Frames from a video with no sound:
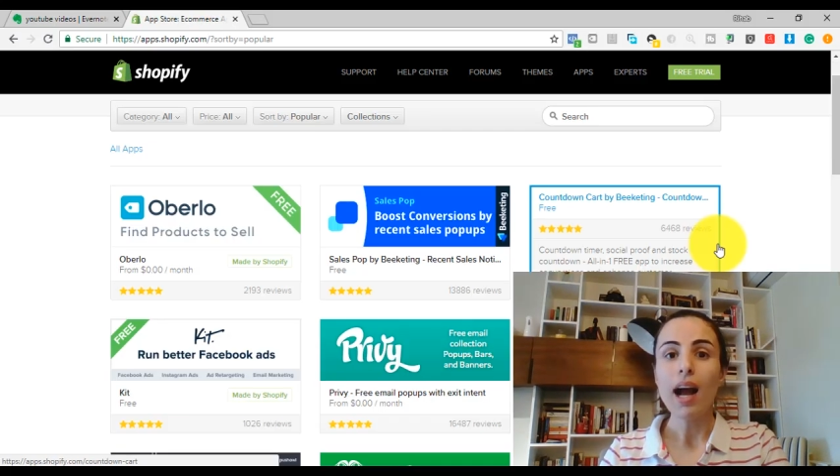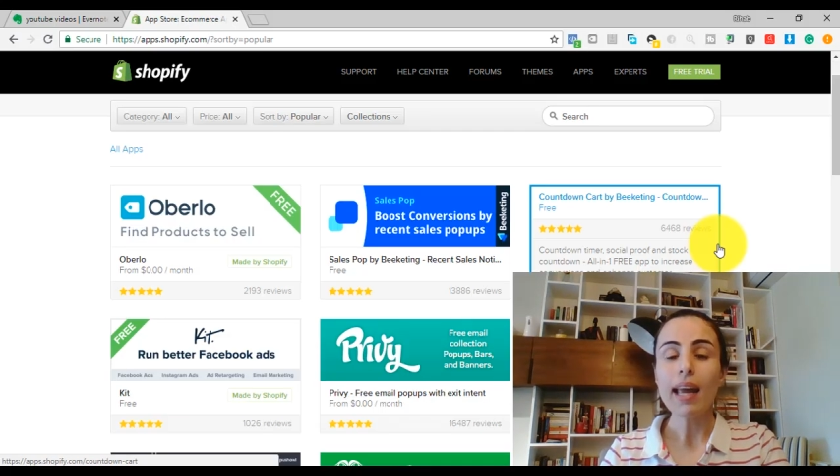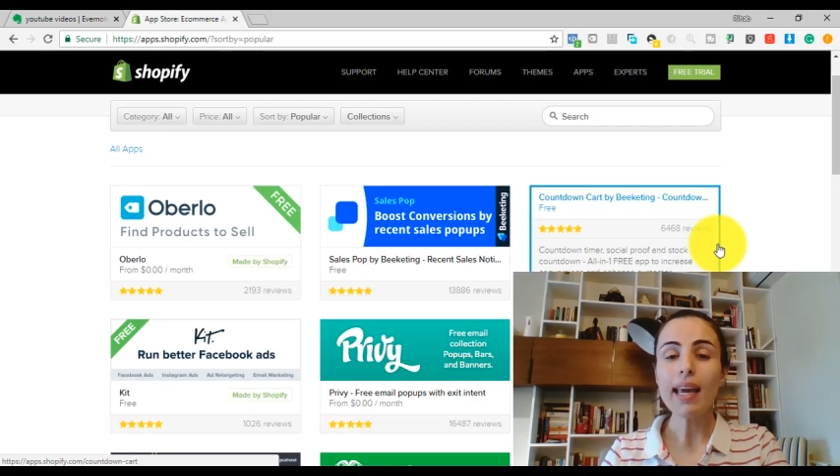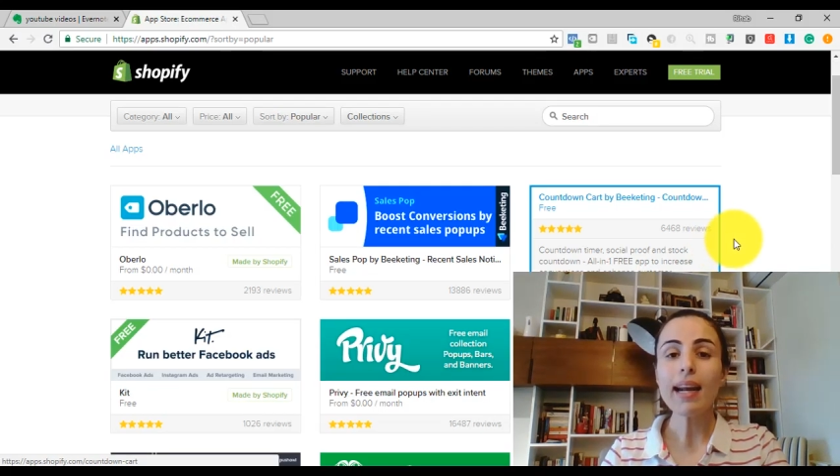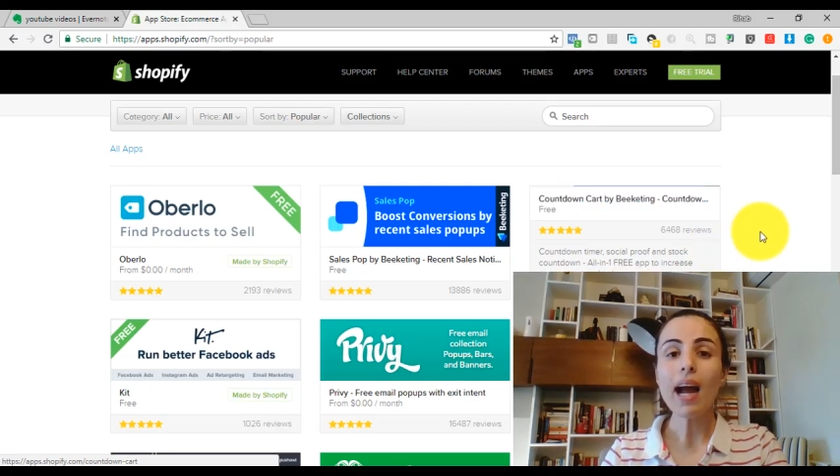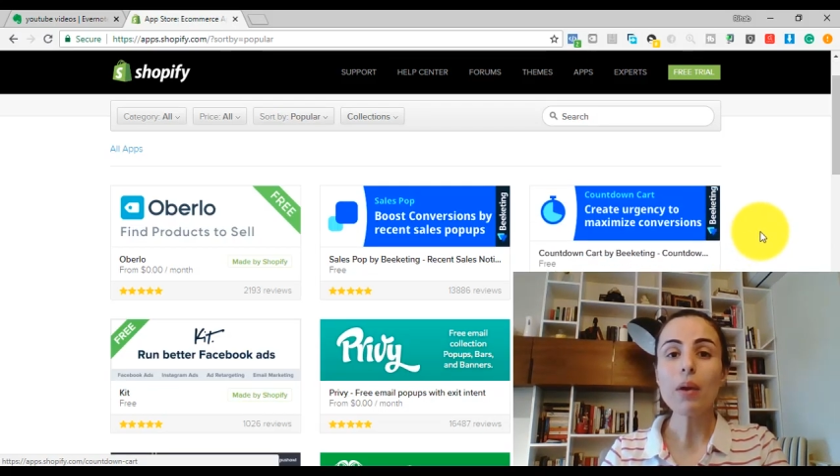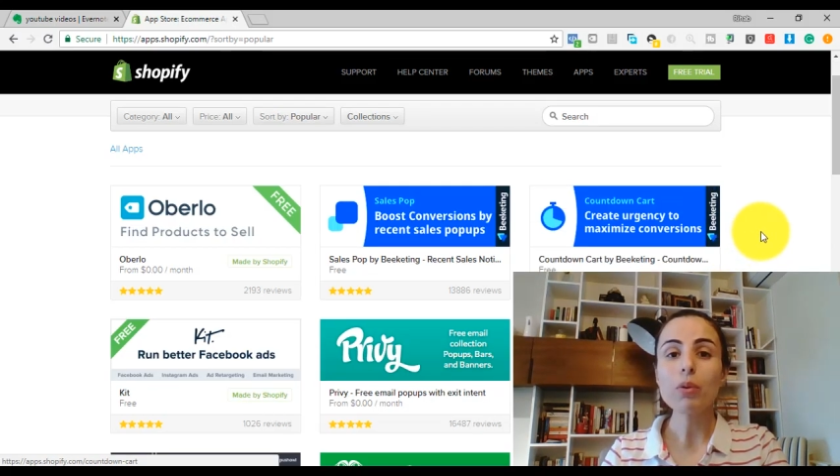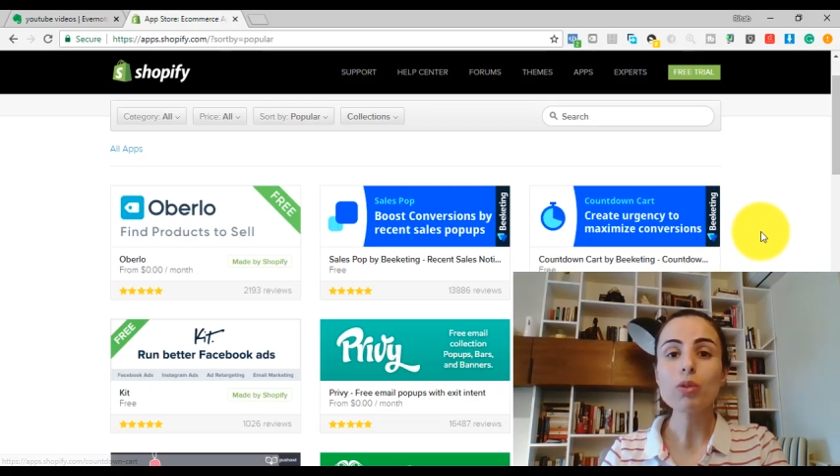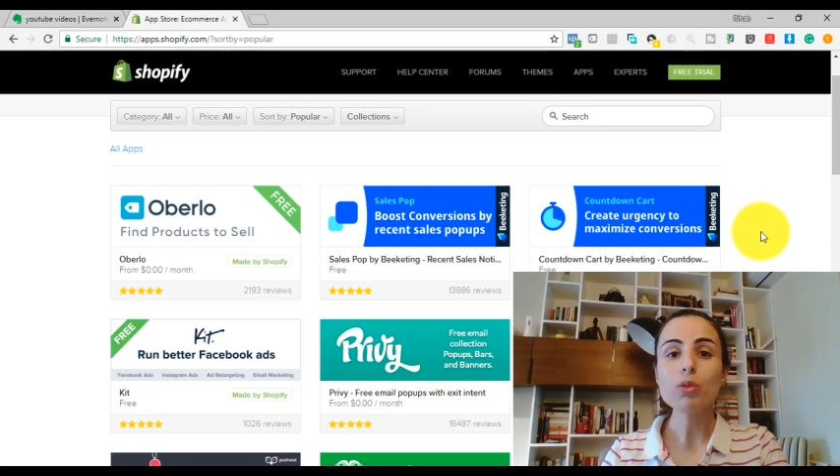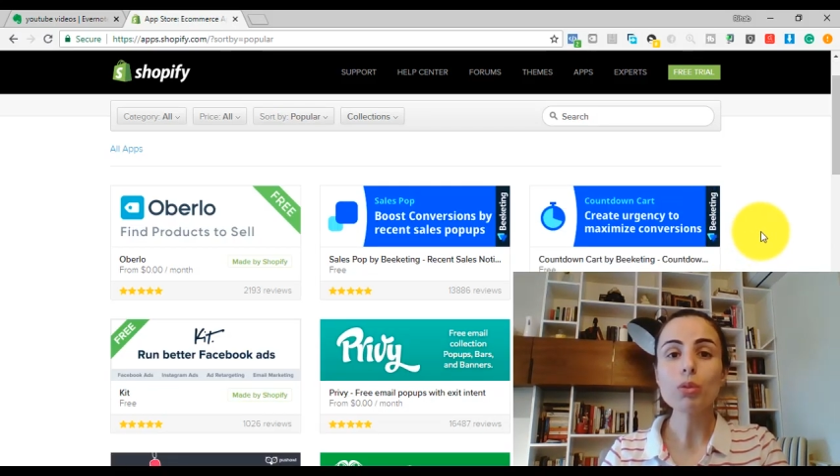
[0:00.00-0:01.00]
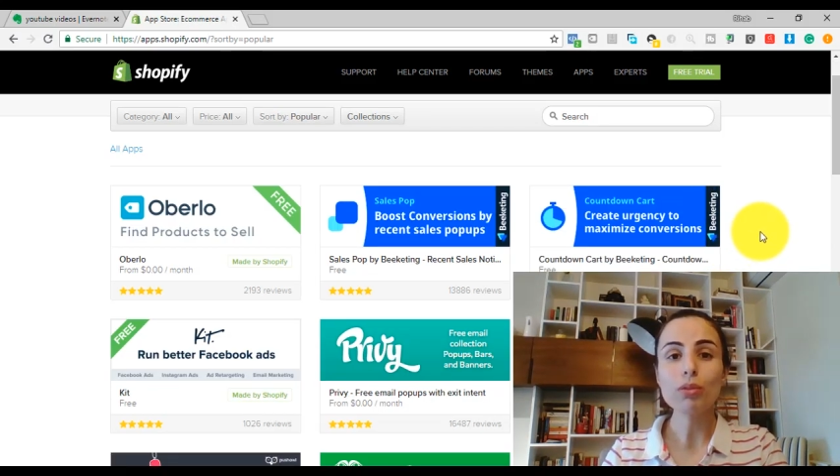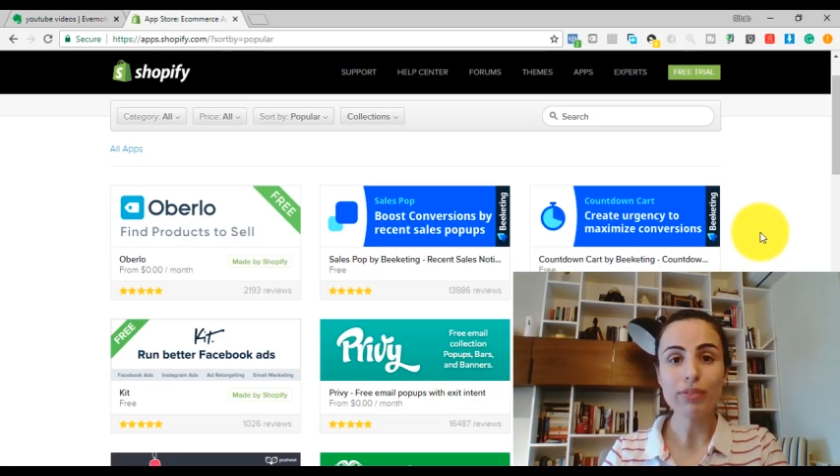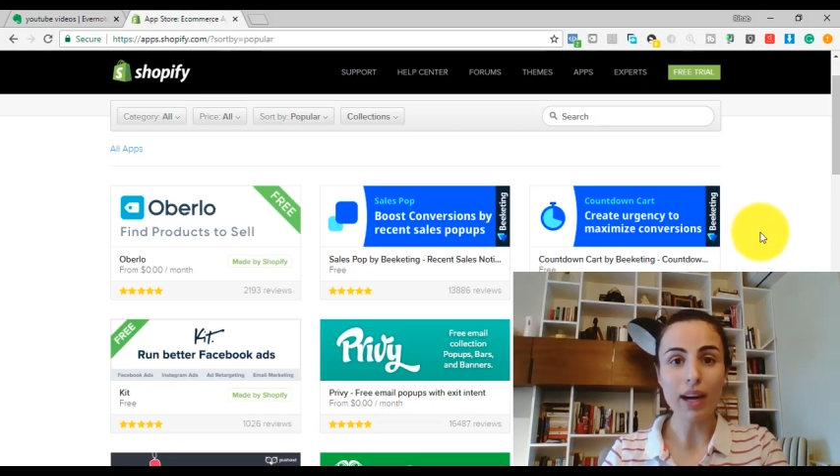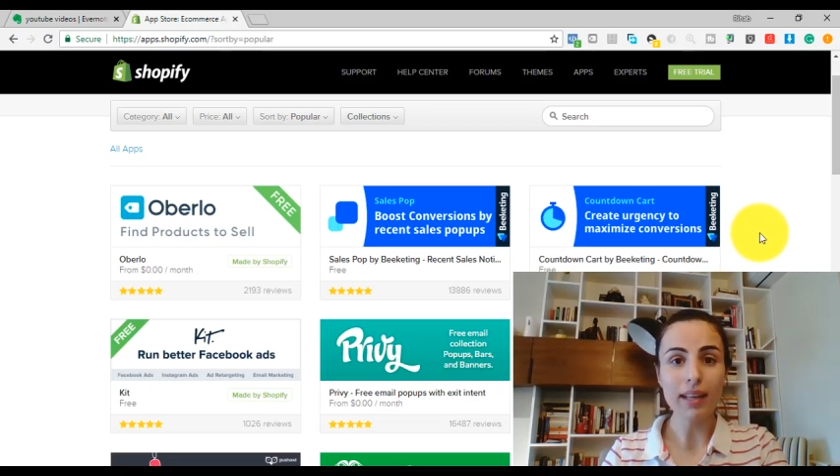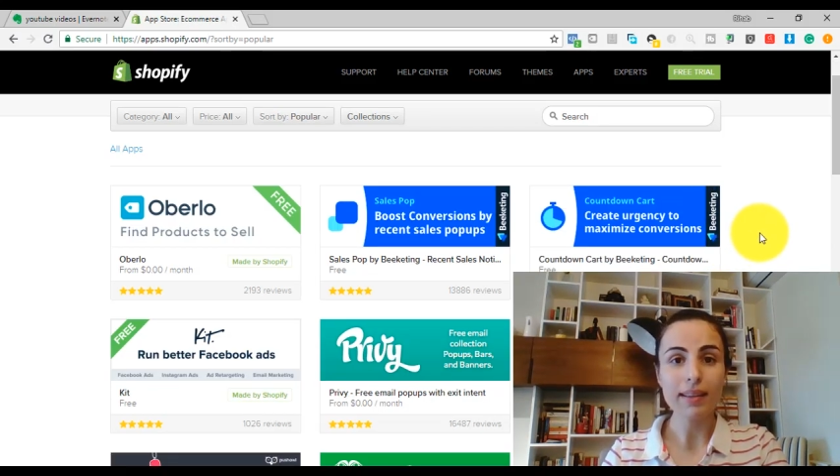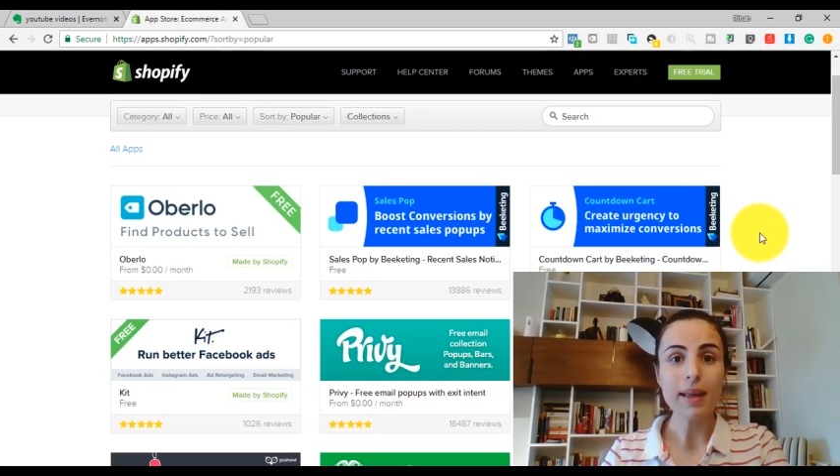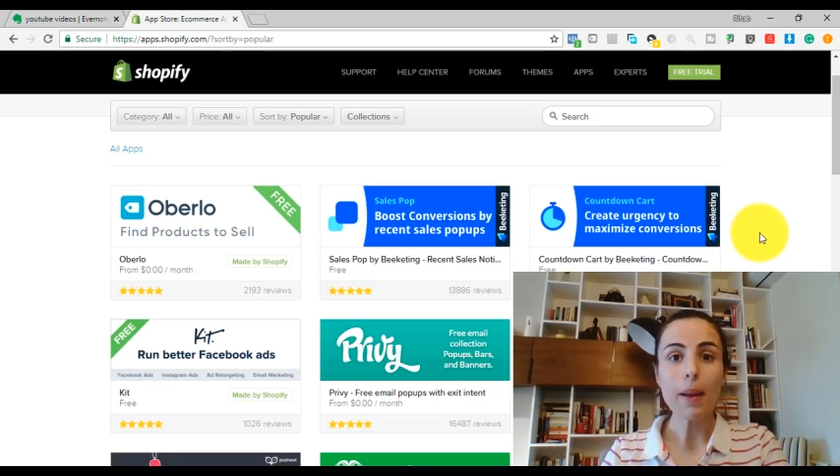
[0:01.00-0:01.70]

Here I want you to find